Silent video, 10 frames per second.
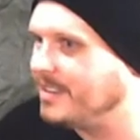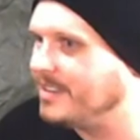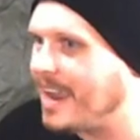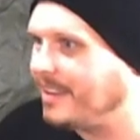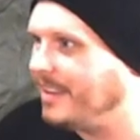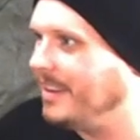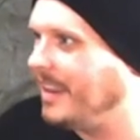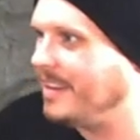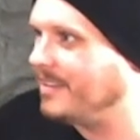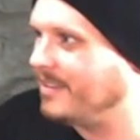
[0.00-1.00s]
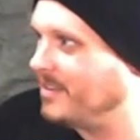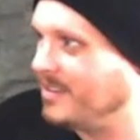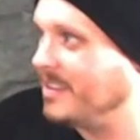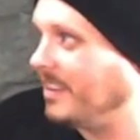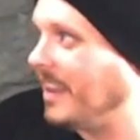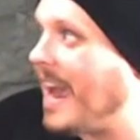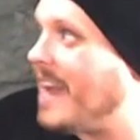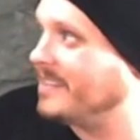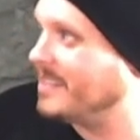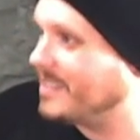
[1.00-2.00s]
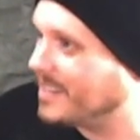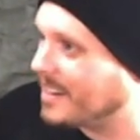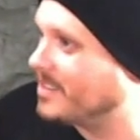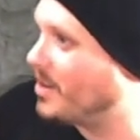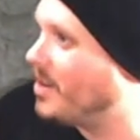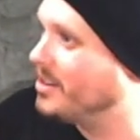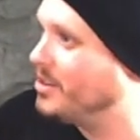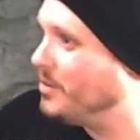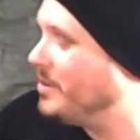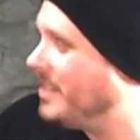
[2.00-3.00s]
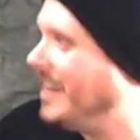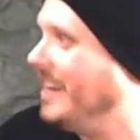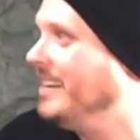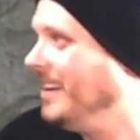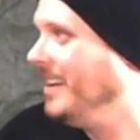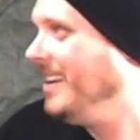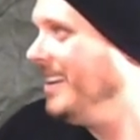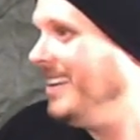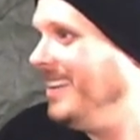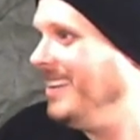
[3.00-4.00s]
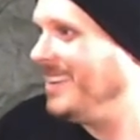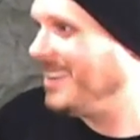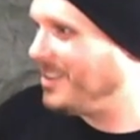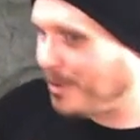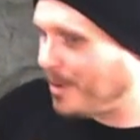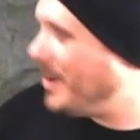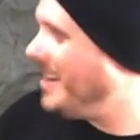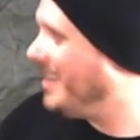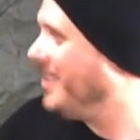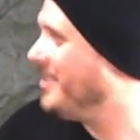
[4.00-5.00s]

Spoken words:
exactly like this last 6 songs you did. You're repeating